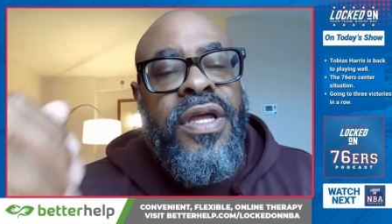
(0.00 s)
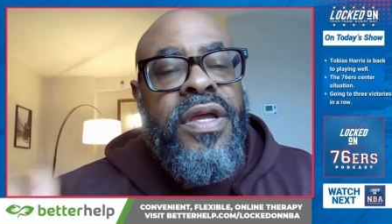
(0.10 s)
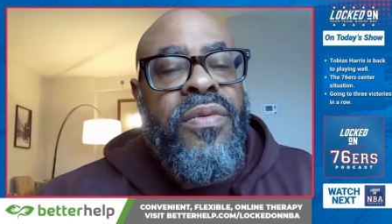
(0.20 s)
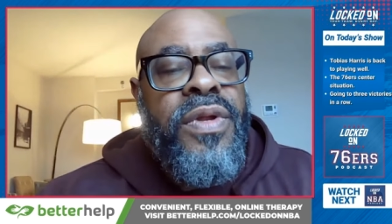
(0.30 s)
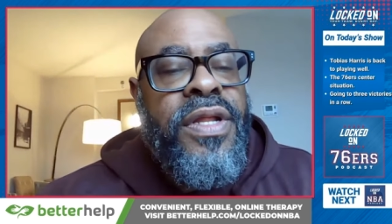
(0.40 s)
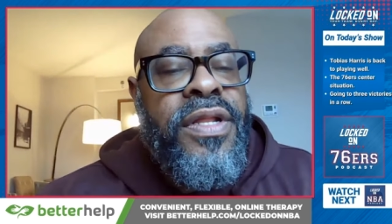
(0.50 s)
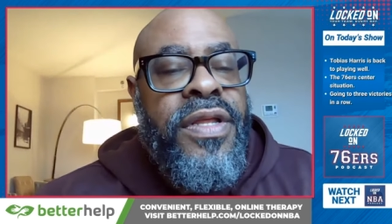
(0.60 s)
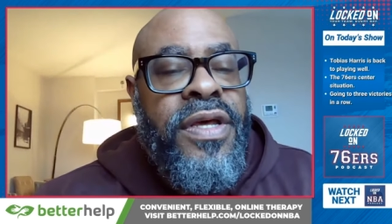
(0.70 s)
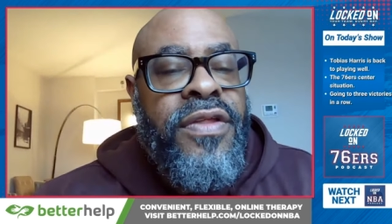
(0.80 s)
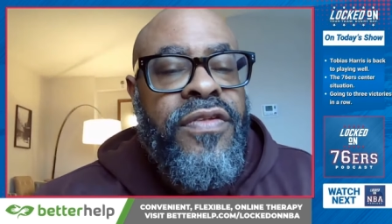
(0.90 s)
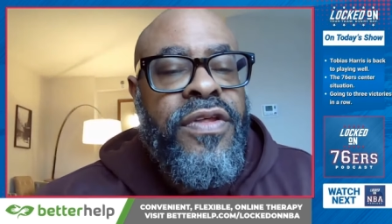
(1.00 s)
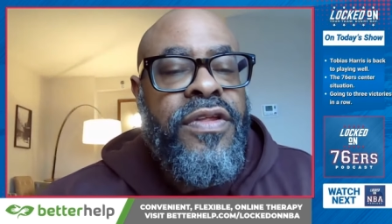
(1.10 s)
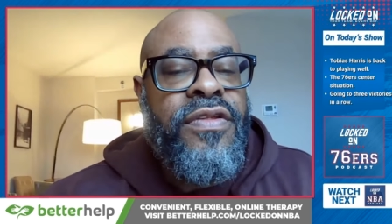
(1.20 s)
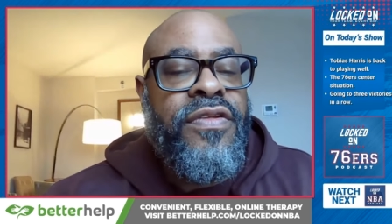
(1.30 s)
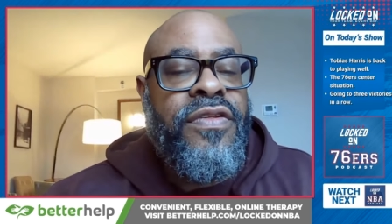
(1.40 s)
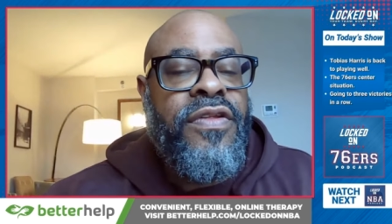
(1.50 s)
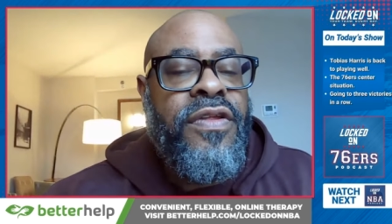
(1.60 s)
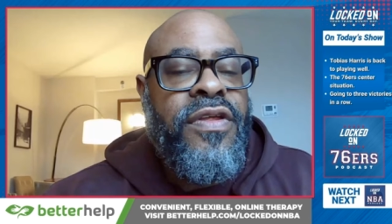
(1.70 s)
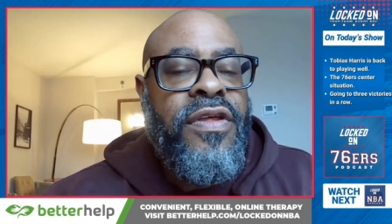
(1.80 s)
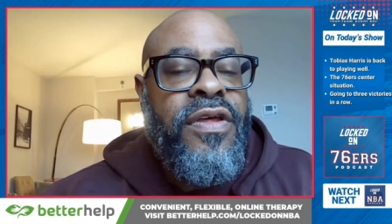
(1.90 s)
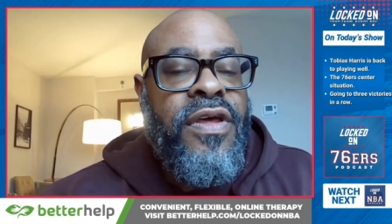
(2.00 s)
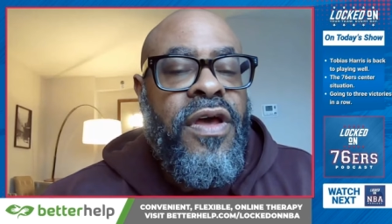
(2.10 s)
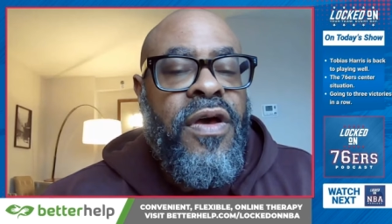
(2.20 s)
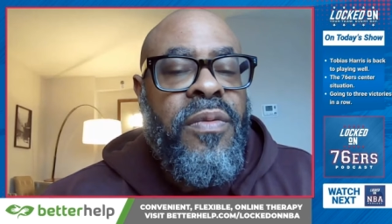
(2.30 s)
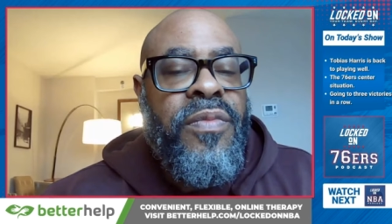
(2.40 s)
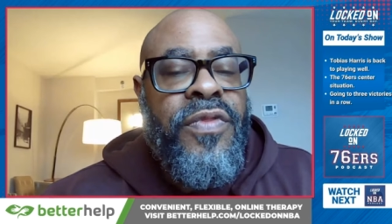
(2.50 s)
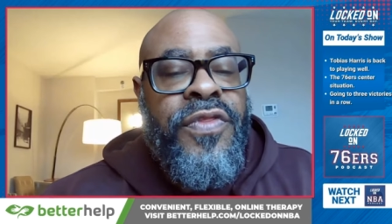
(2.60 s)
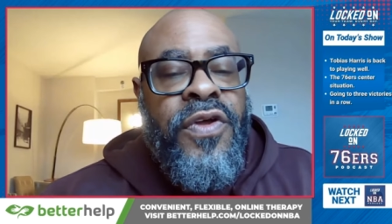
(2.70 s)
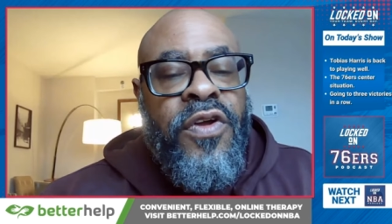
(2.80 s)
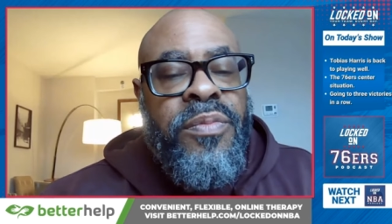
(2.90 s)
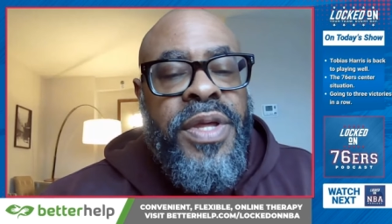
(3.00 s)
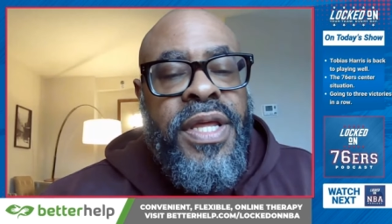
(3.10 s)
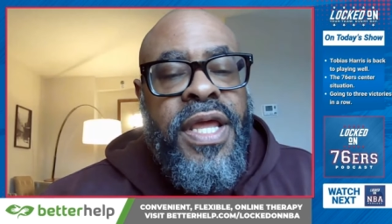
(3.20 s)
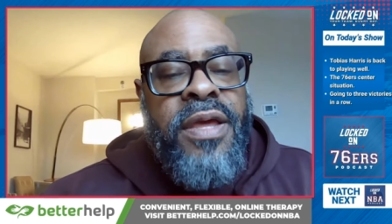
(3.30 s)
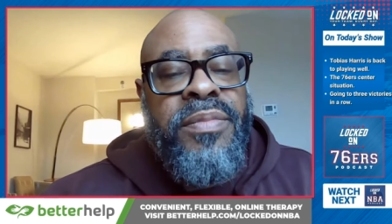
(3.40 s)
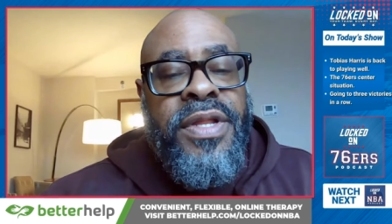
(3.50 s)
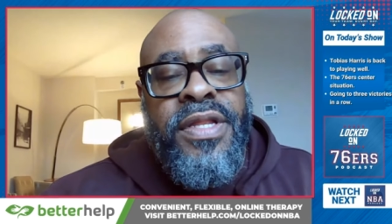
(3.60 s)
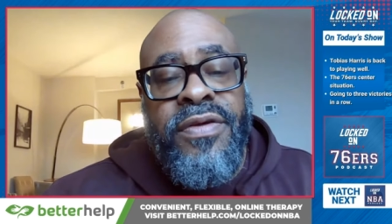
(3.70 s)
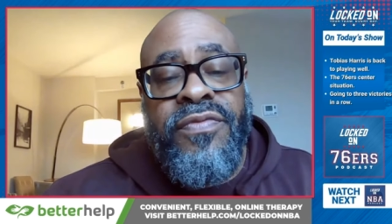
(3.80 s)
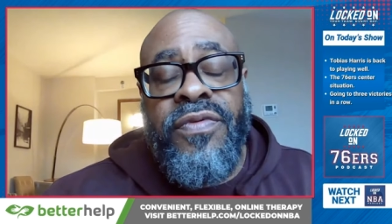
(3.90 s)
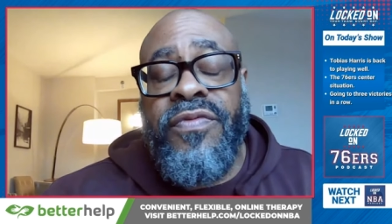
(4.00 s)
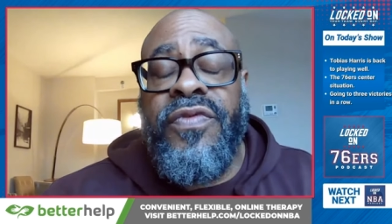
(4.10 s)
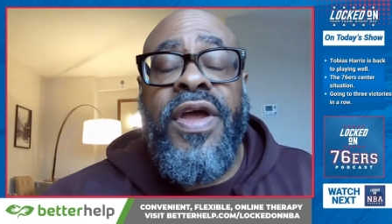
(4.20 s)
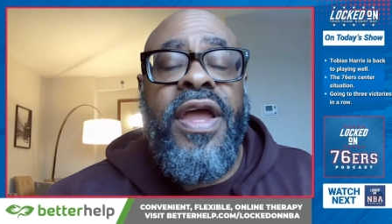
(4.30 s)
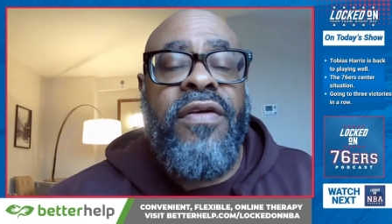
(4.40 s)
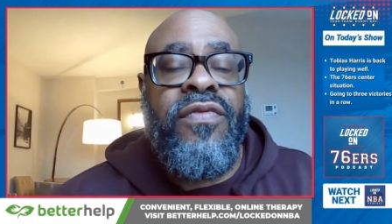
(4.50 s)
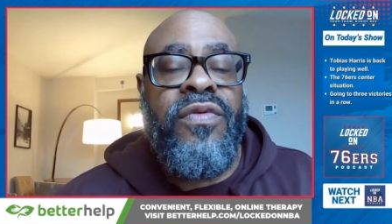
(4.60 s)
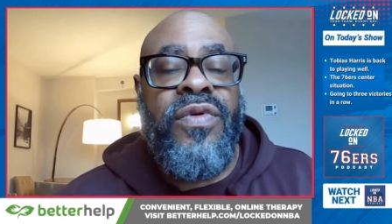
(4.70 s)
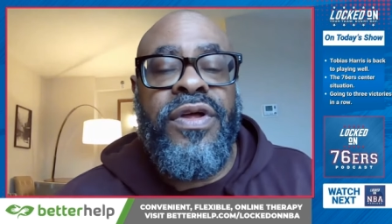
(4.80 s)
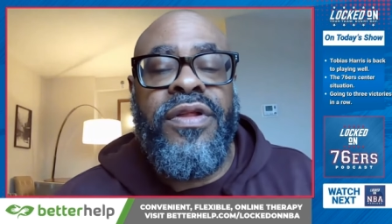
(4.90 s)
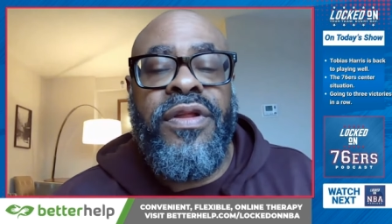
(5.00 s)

what it does is um, therapy can be different for everyone.